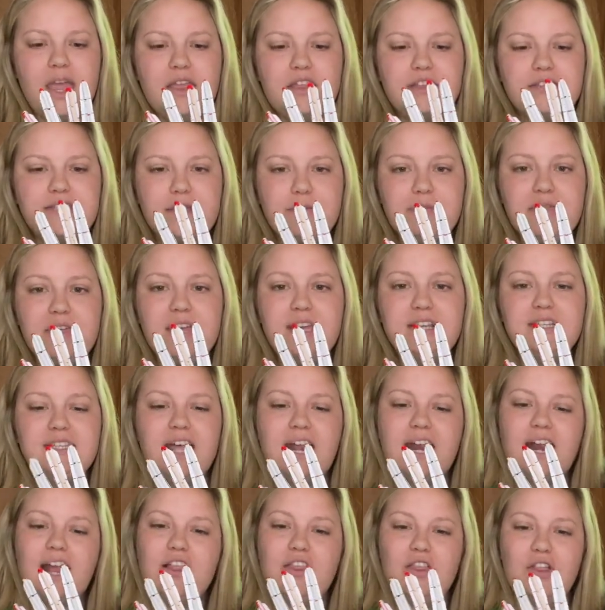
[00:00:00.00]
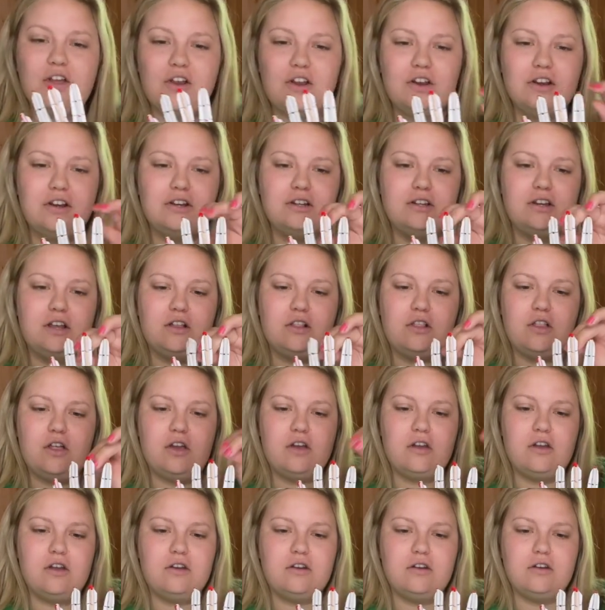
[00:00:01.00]
some things that I learned
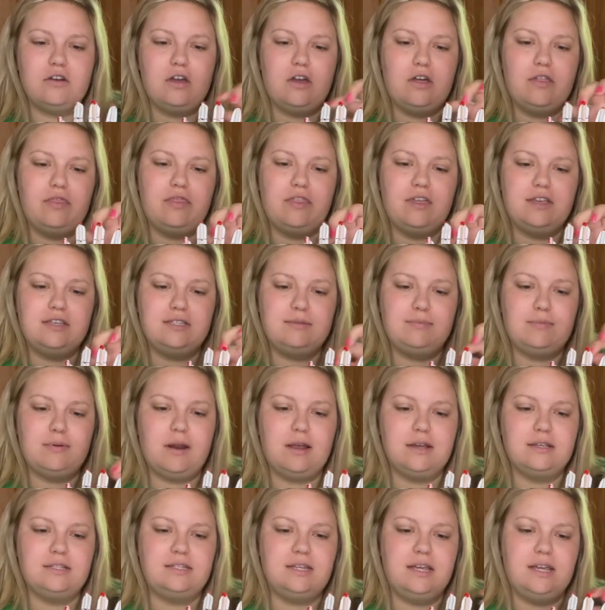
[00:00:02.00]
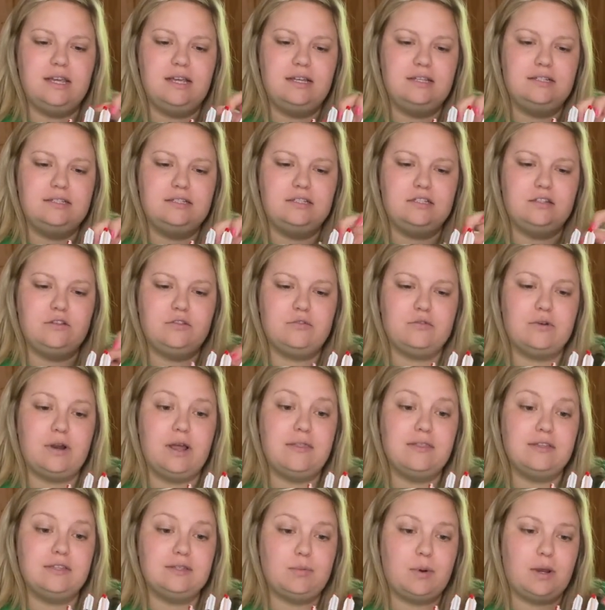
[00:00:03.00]
along this process,
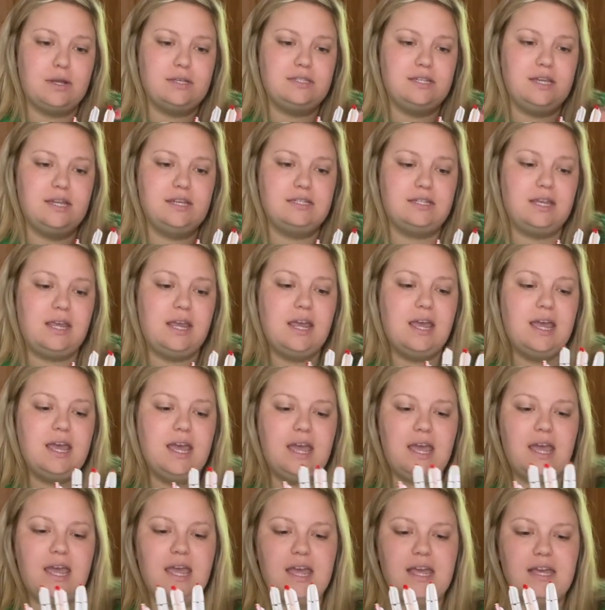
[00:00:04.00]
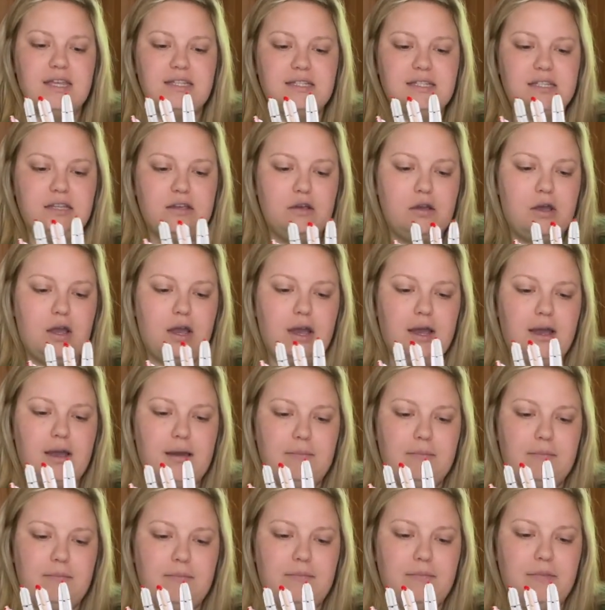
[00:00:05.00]
throughout this process, is
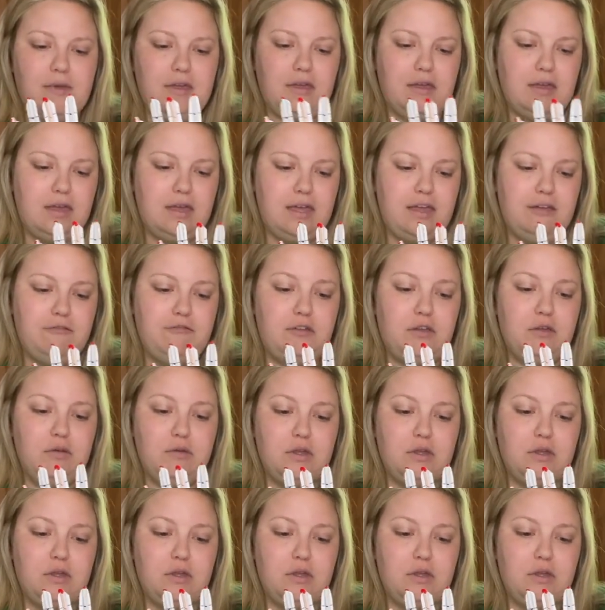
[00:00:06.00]
if you